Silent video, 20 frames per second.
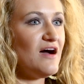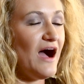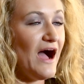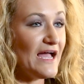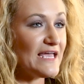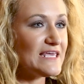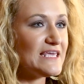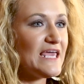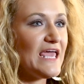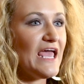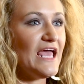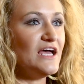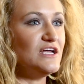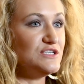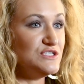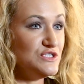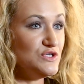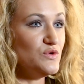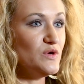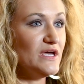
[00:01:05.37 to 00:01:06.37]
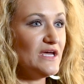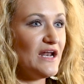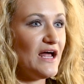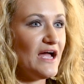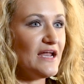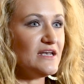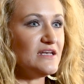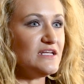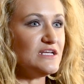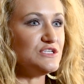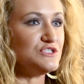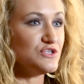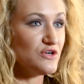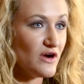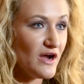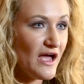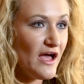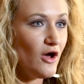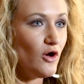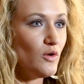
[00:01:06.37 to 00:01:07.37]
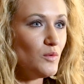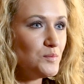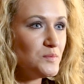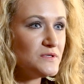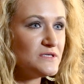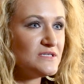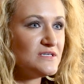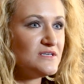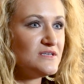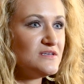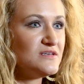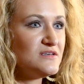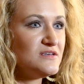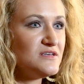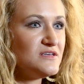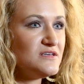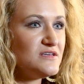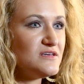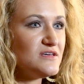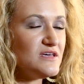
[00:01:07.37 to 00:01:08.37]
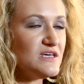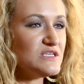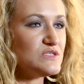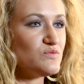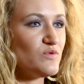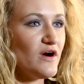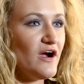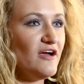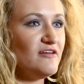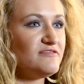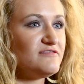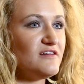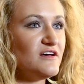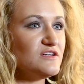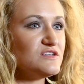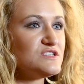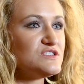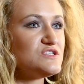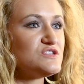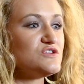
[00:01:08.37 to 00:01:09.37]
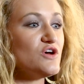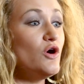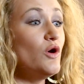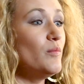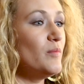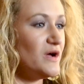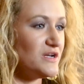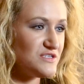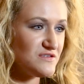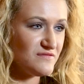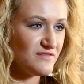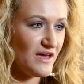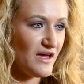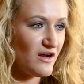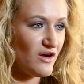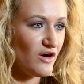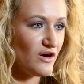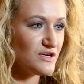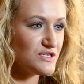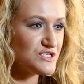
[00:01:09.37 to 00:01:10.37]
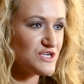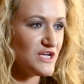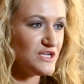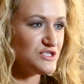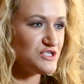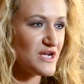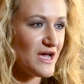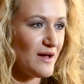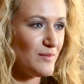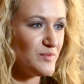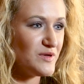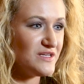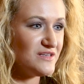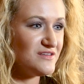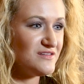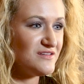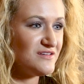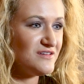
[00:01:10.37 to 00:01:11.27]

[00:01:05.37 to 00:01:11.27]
I can't do it, I need your help, is where I felt so much of that heart change happen.